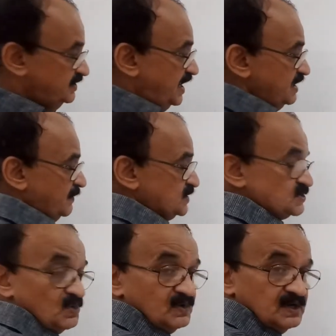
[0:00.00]
That
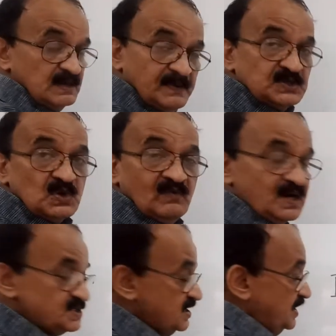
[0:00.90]
depends on
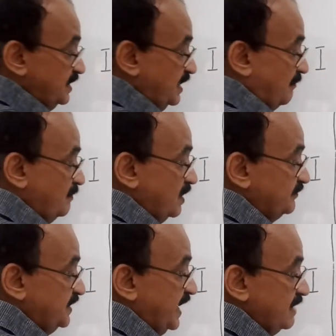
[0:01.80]
what? Number
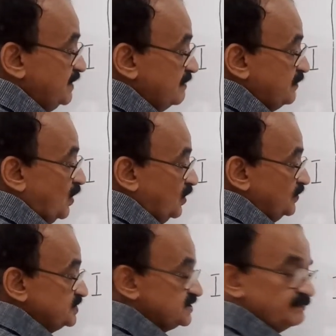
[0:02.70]
of the neighboring
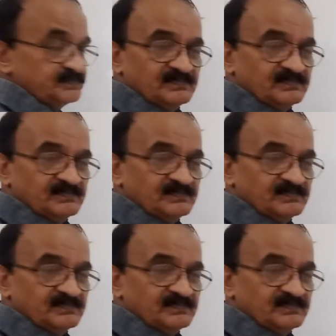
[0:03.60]
protons.